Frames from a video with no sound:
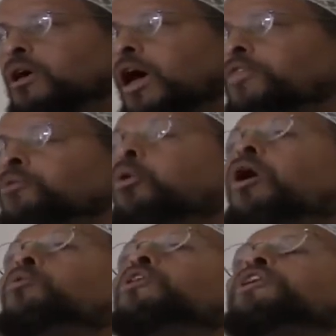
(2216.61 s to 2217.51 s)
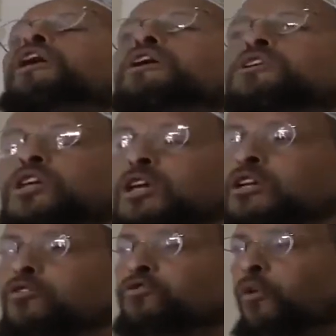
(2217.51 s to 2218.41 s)
and what were they
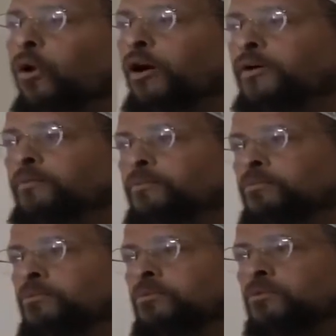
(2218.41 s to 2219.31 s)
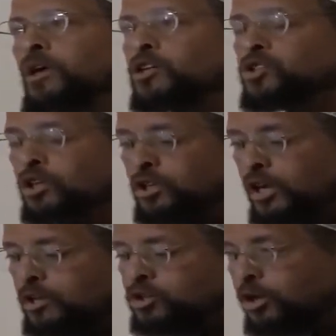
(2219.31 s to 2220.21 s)
intended for. Its, a,
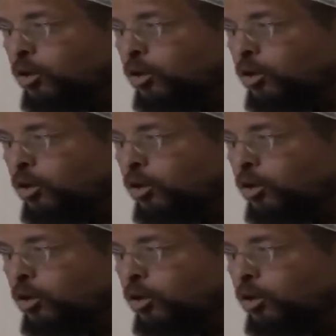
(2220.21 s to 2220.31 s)
its